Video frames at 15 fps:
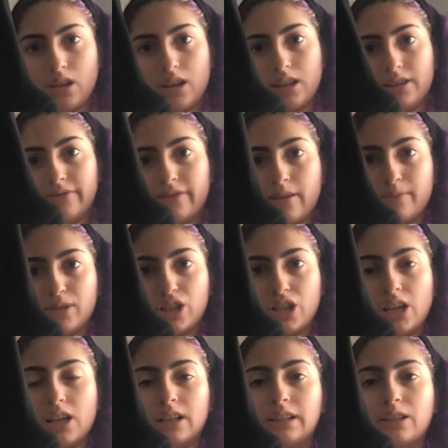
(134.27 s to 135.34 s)
It's from
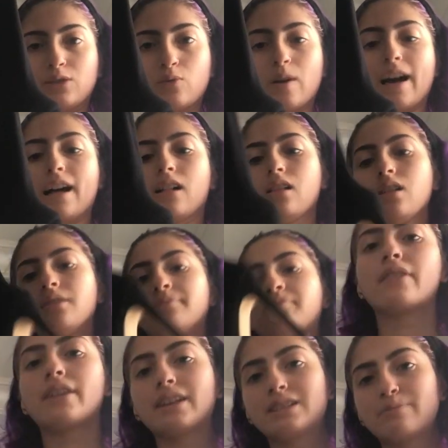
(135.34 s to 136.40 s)
Shein as well.
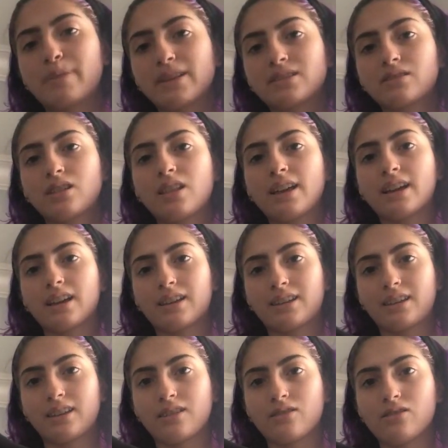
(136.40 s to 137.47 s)
It's basically like a
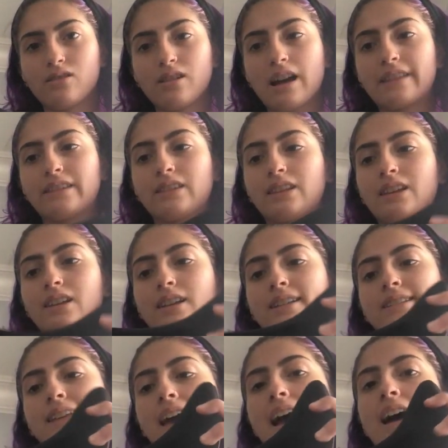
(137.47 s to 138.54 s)
heel, and then they
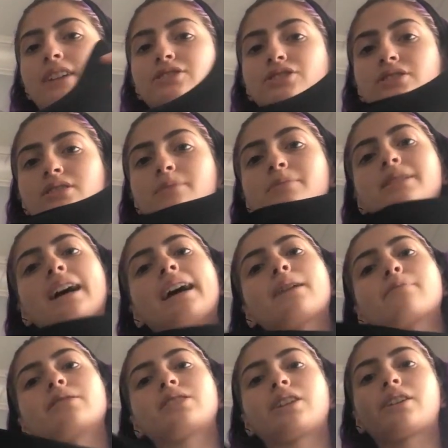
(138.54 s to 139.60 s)
attach some tight
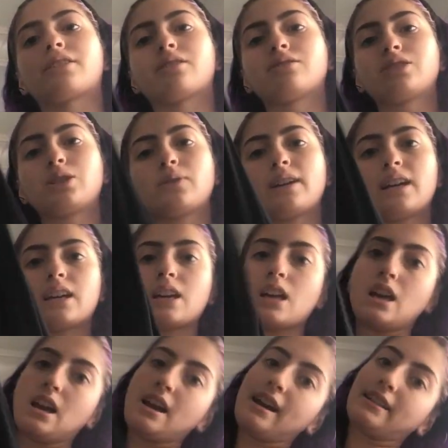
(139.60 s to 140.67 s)
material to it,
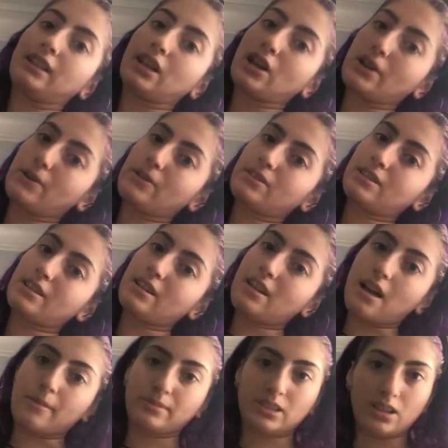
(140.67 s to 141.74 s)
and it goes
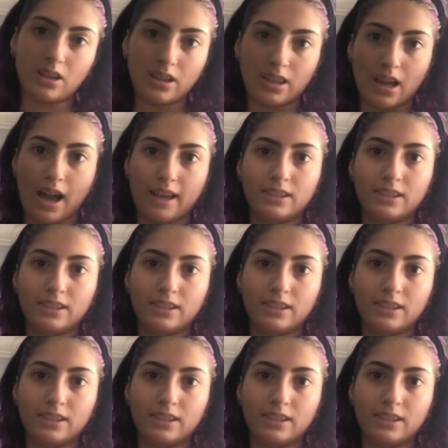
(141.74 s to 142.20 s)
up to your thigh.